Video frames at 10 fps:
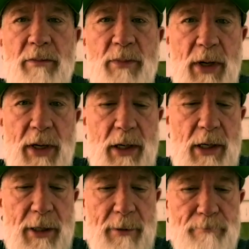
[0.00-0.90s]
But
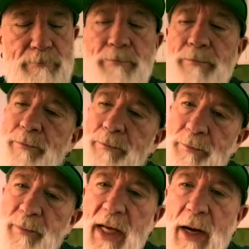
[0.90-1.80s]

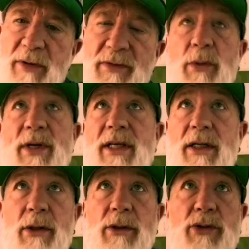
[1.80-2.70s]
yeah, we did a
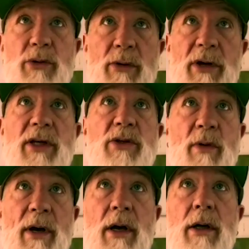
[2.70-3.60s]
little touring as
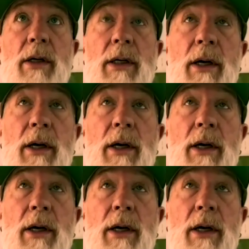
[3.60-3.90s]
well.